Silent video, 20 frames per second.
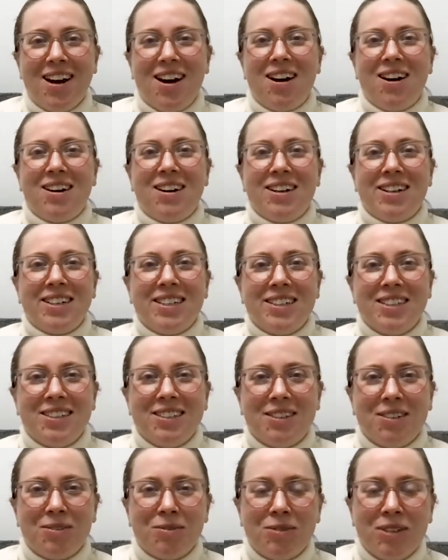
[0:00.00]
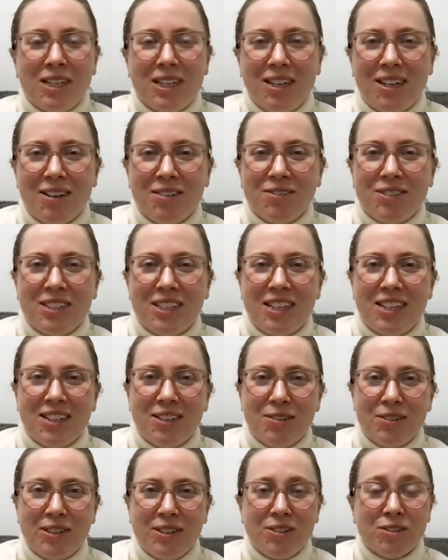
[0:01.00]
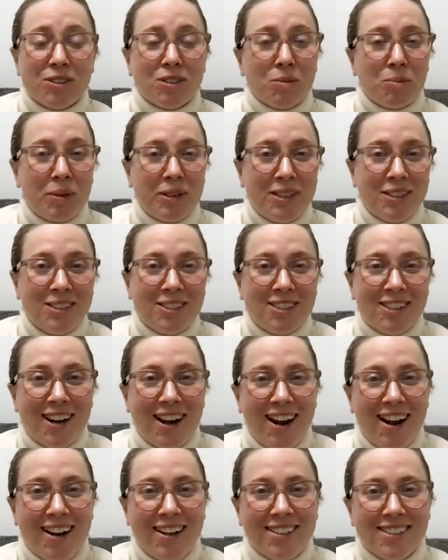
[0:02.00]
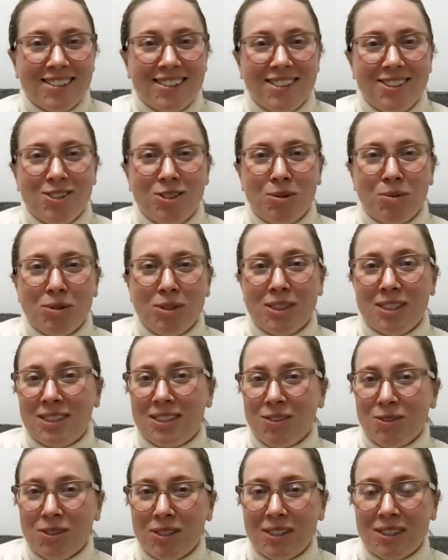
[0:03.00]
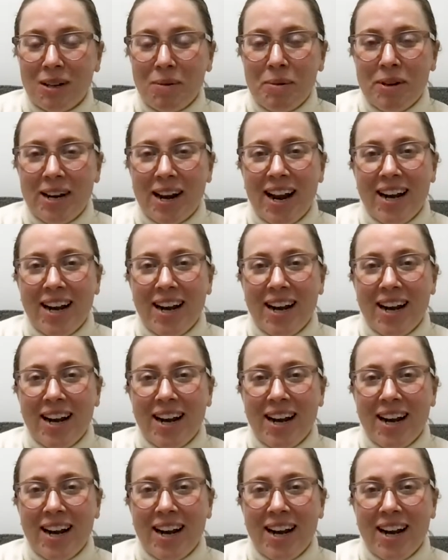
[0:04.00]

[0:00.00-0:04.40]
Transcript: I really loved hearing your speech at the Jobs and Skills Summit.